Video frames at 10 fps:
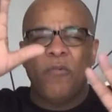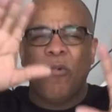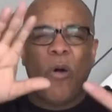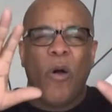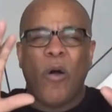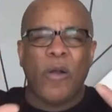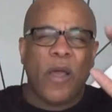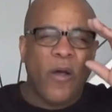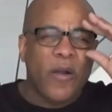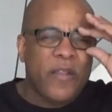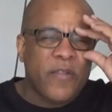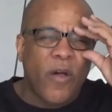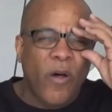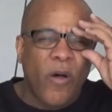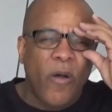wall. That's all he
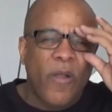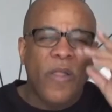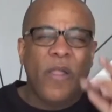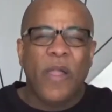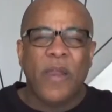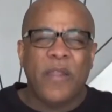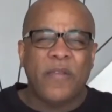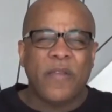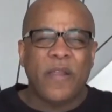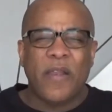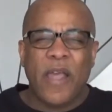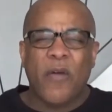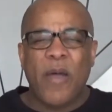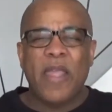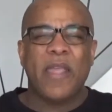saw, and he and that's
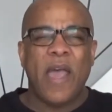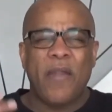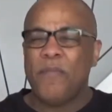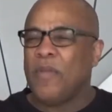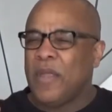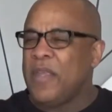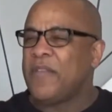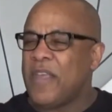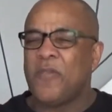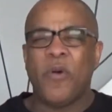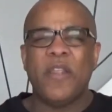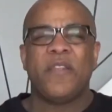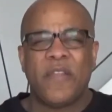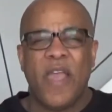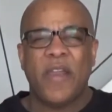why he got he said what he
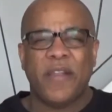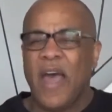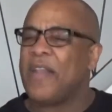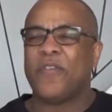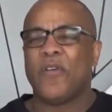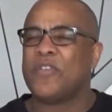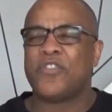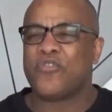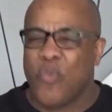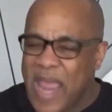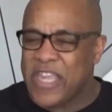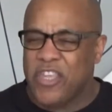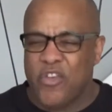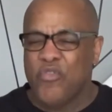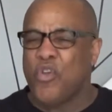said. God's going to strike you, you